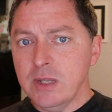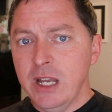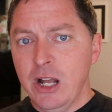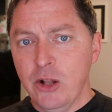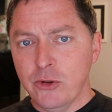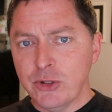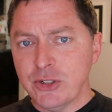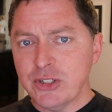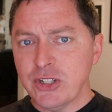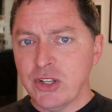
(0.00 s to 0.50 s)

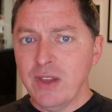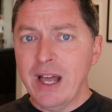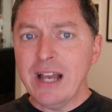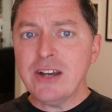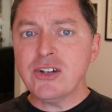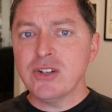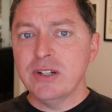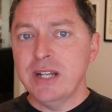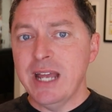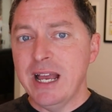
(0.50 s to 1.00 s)
elder
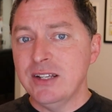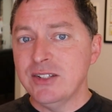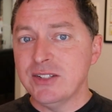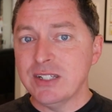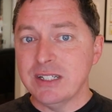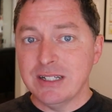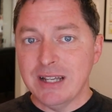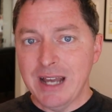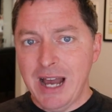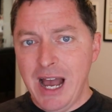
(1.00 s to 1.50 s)
selection has
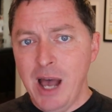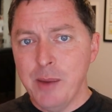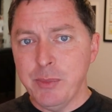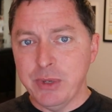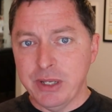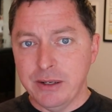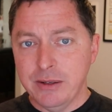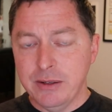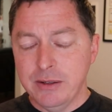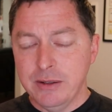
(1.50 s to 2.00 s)
in
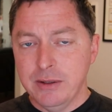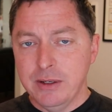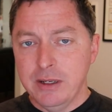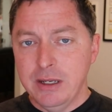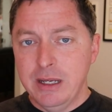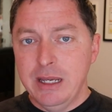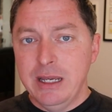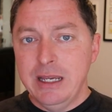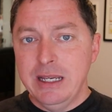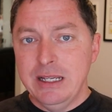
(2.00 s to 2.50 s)
common,
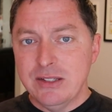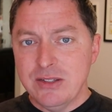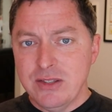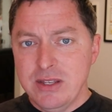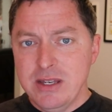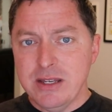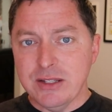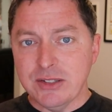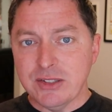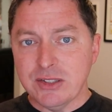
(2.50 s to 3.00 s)
is
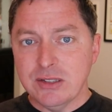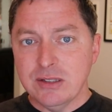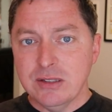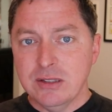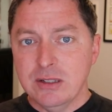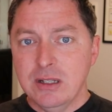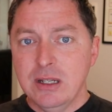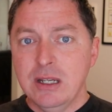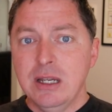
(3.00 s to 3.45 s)
this.